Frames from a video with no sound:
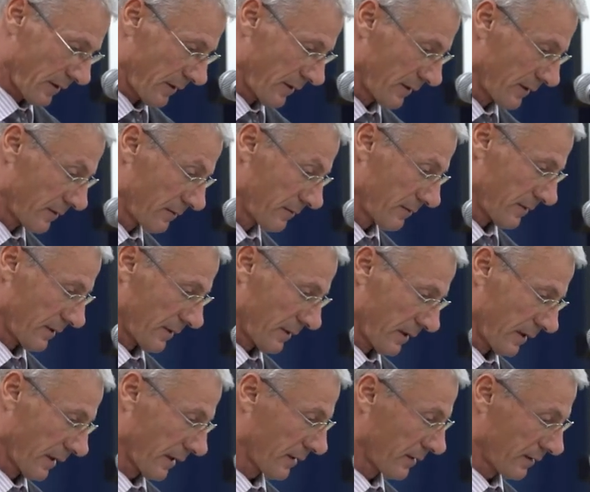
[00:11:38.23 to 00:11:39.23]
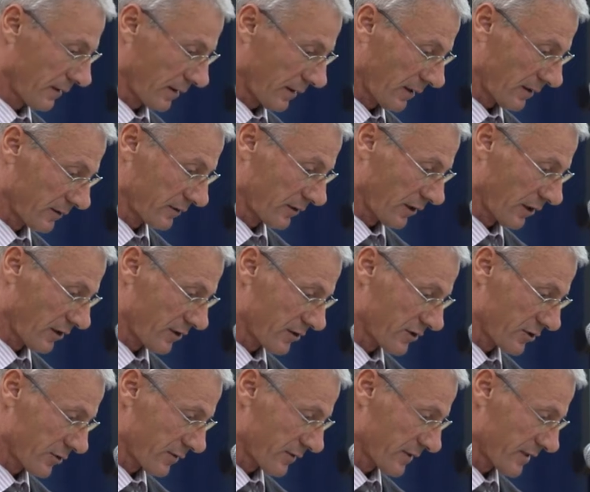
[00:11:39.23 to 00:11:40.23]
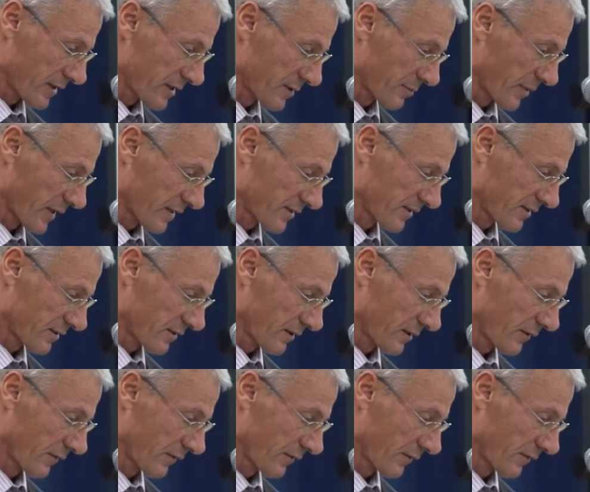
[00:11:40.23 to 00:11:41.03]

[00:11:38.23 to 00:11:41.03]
in ethnic and religious aspects.